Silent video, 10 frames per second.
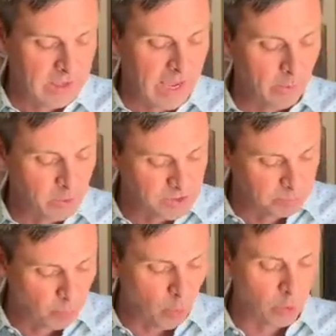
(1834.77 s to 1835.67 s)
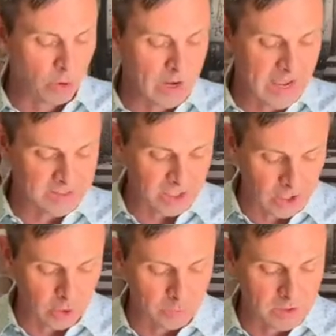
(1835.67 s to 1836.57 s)
and was born as a
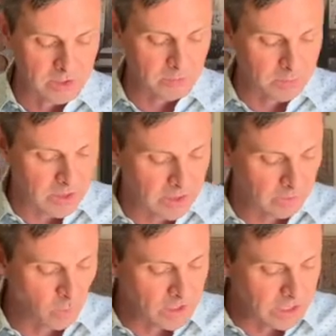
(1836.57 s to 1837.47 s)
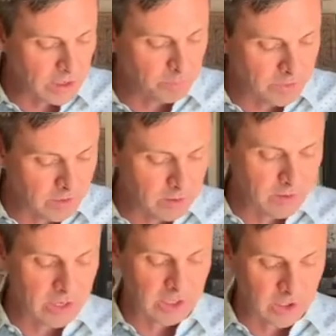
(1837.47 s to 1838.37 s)
human being. When he
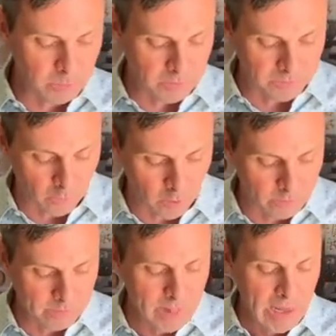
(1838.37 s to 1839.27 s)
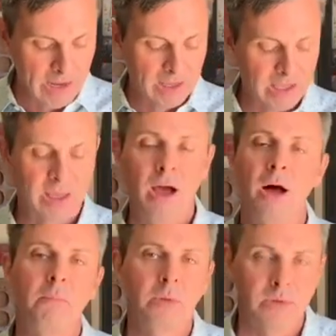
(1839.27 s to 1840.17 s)
appeared in human form, he
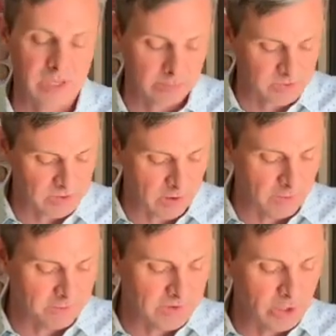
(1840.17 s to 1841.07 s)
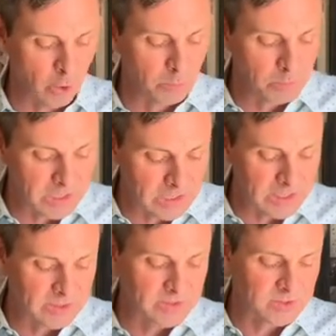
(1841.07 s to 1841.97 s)
humbled himself in
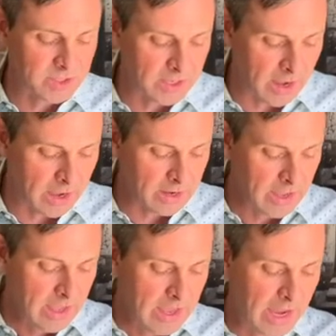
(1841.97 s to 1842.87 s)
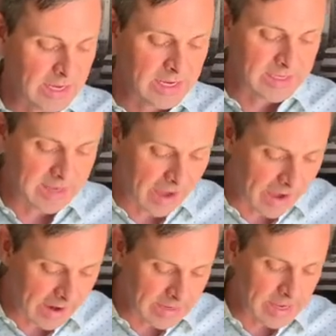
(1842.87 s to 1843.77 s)
obedience to God and he
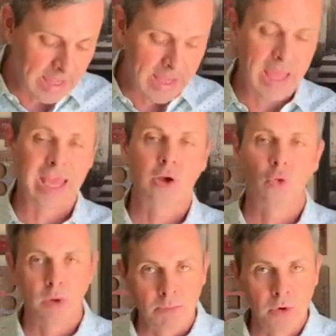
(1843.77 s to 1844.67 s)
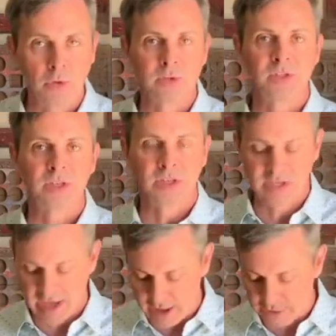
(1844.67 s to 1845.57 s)
died a criminal's
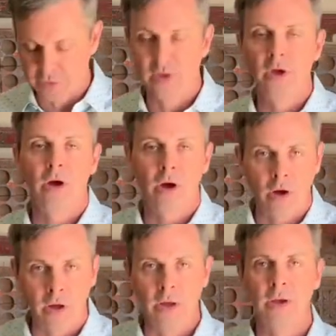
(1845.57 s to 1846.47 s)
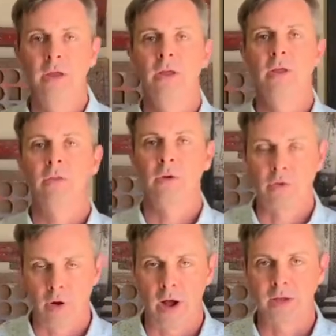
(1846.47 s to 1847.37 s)
death on the
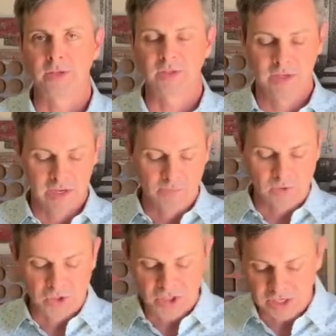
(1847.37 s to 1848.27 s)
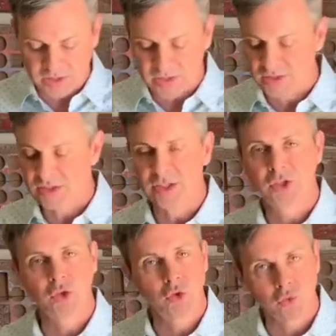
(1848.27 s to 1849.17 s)
cross. Jesus
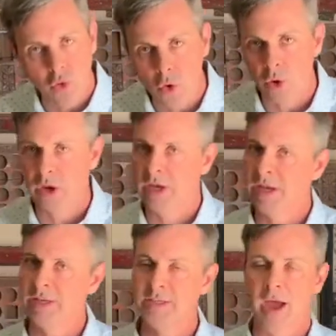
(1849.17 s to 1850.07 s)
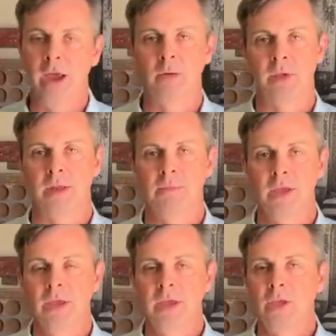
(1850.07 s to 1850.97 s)
destroyed entitlement.
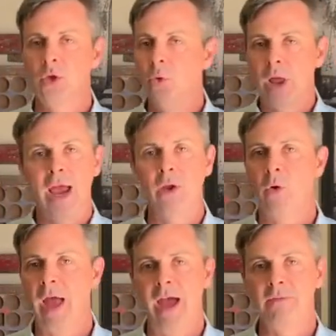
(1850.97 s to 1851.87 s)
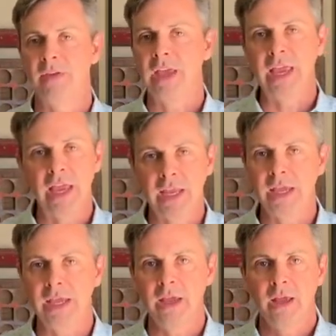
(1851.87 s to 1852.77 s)
You and I don't have
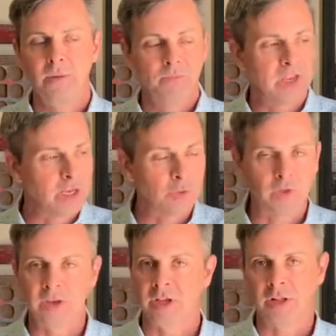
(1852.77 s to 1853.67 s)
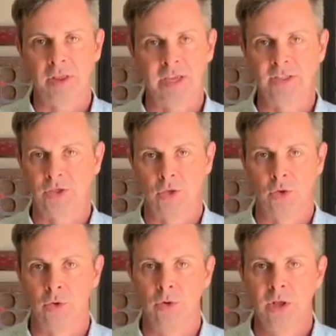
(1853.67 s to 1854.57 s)
any anything to cling
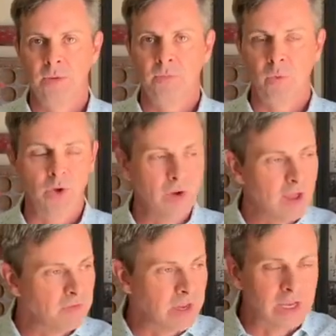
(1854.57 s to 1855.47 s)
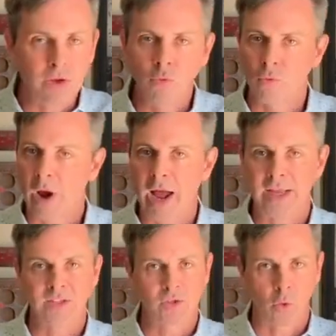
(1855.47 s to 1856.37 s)
to we don't have any
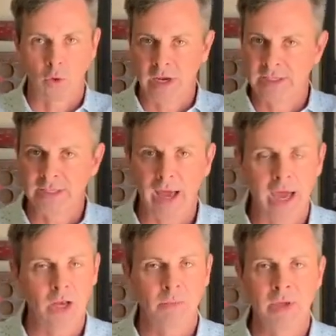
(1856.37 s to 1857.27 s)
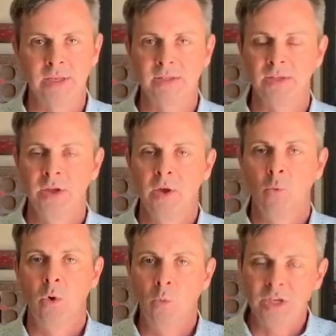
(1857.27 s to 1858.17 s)
rights or entitlements.
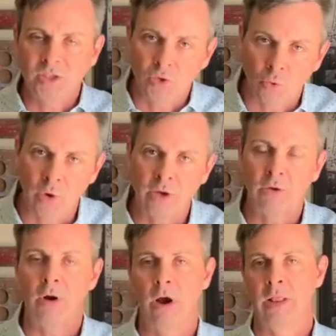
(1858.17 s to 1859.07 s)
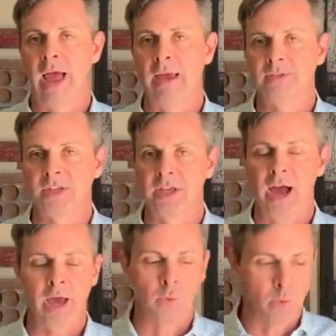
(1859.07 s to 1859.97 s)
When we surrender our lives to
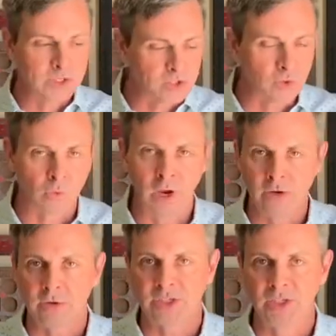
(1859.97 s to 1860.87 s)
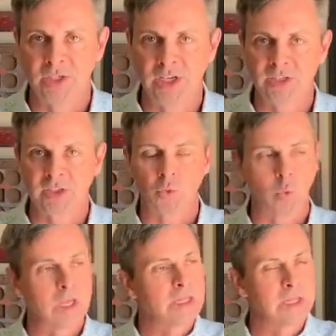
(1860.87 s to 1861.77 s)
God, when we surrender to Jesus,
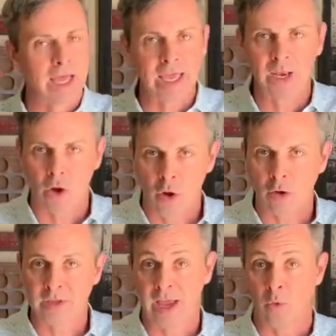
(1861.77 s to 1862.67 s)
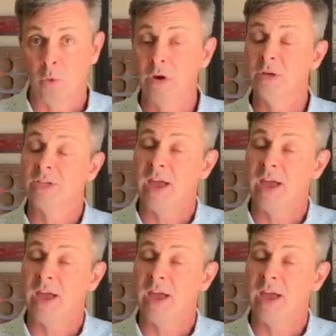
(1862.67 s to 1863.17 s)
we lay it all down. We are to